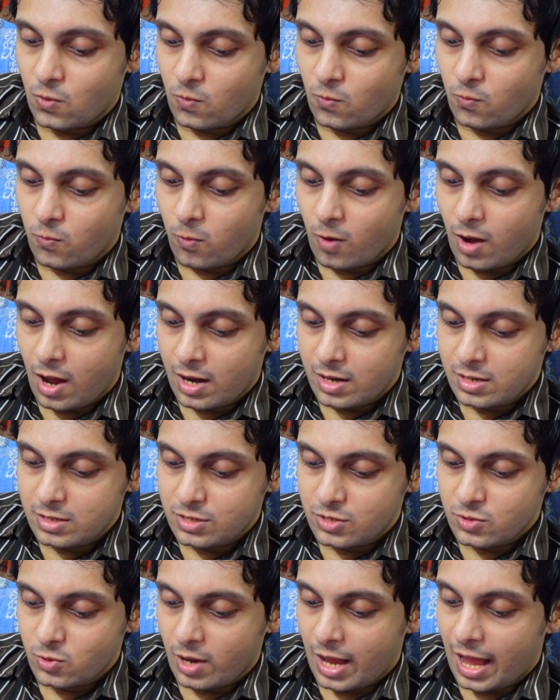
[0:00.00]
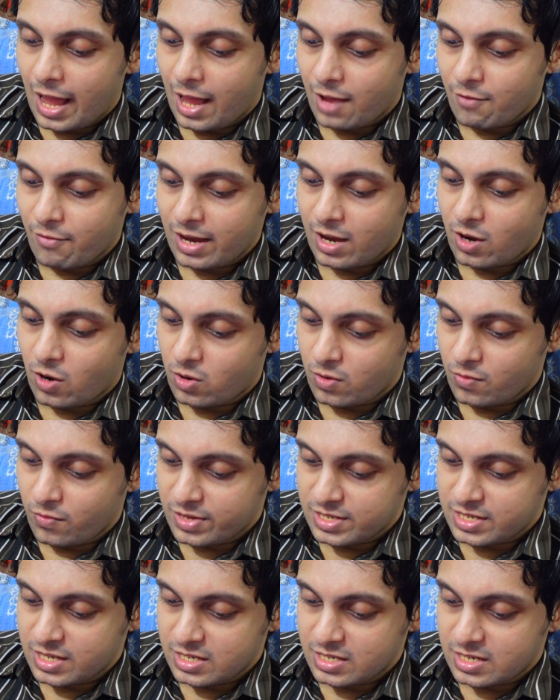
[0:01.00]
Want to have a
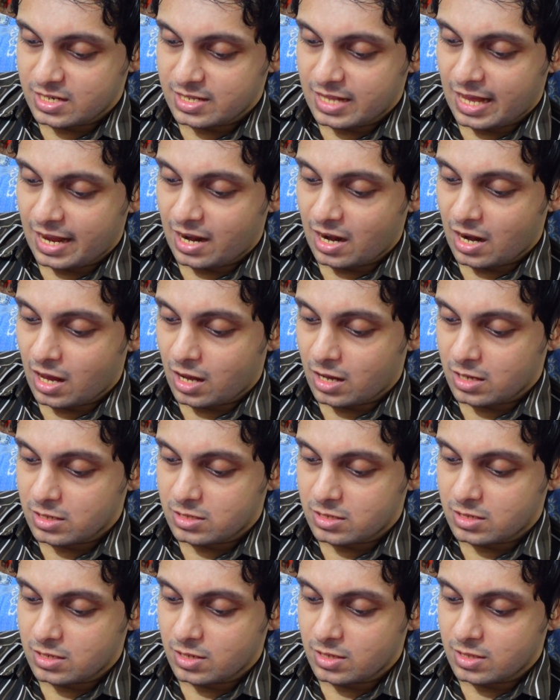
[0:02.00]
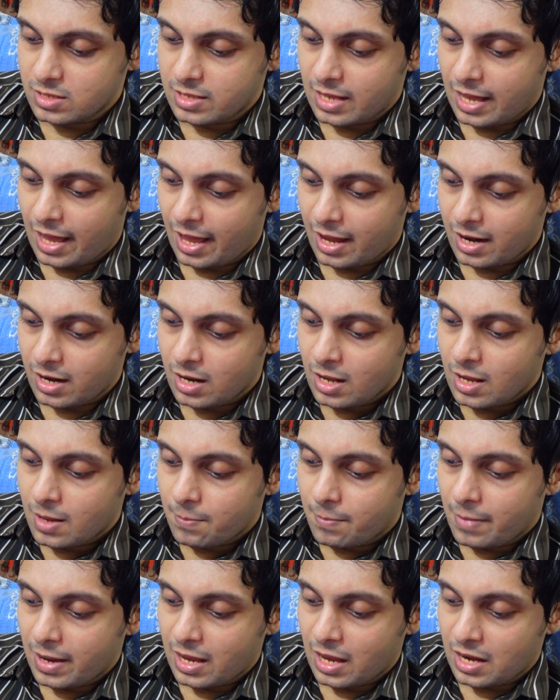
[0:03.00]
conversation that lasts
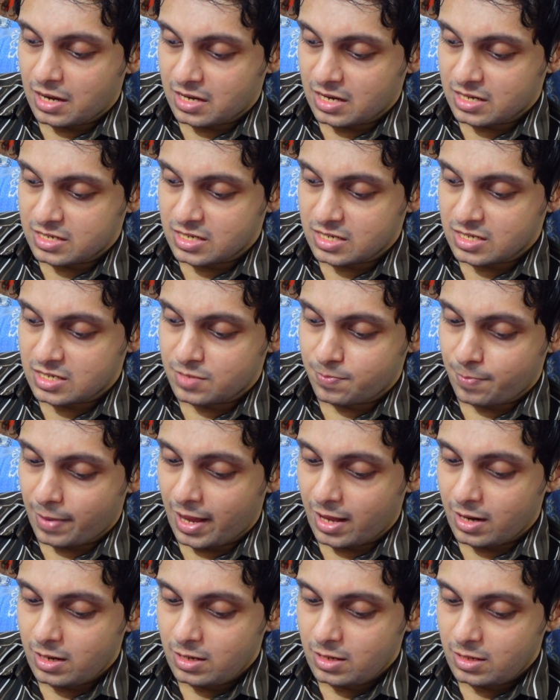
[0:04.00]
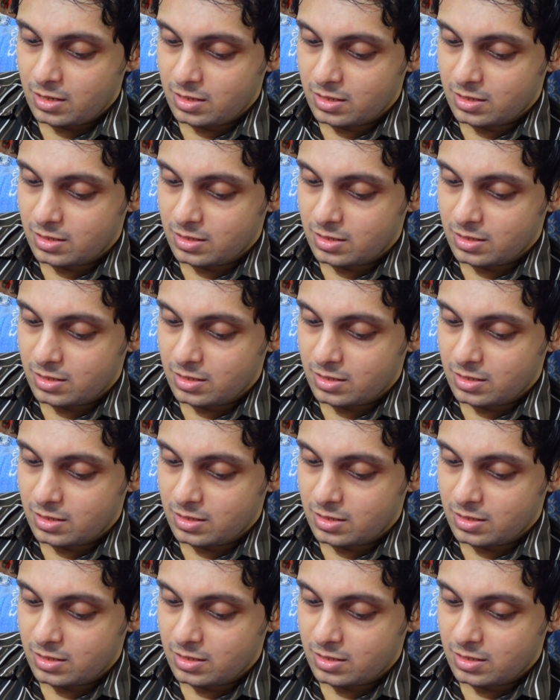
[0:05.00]
than my attention span?